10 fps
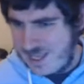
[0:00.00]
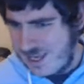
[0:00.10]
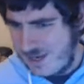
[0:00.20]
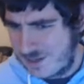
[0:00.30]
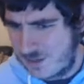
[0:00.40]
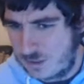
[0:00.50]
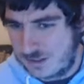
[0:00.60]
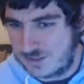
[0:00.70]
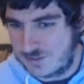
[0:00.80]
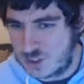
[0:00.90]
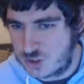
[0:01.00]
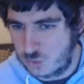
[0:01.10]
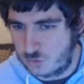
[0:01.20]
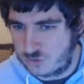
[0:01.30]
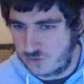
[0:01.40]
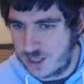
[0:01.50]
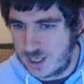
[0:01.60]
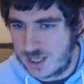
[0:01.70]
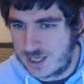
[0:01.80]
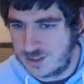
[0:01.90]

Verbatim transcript: Anyway, a relatively short uh,